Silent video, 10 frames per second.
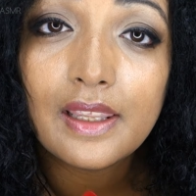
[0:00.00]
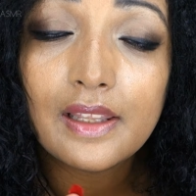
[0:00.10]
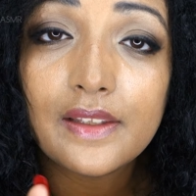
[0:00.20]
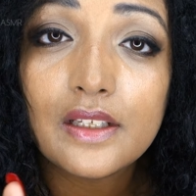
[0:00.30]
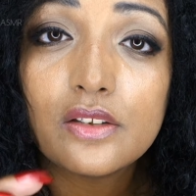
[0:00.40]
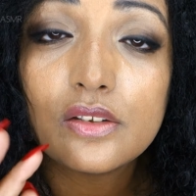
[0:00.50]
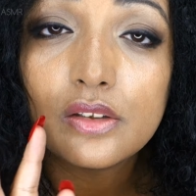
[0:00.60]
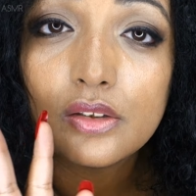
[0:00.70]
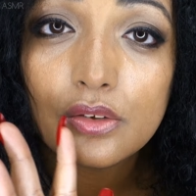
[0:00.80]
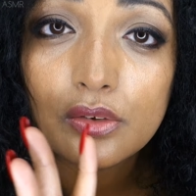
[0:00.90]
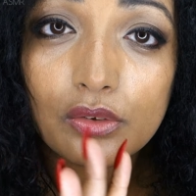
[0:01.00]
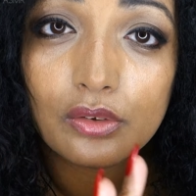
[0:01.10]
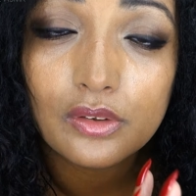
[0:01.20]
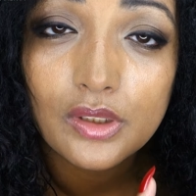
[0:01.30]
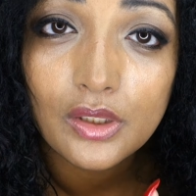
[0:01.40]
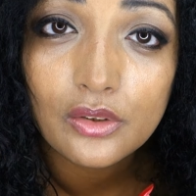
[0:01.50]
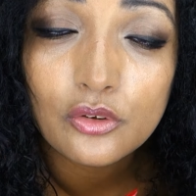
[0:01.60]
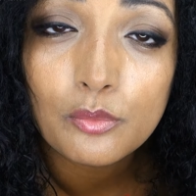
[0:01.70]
And then the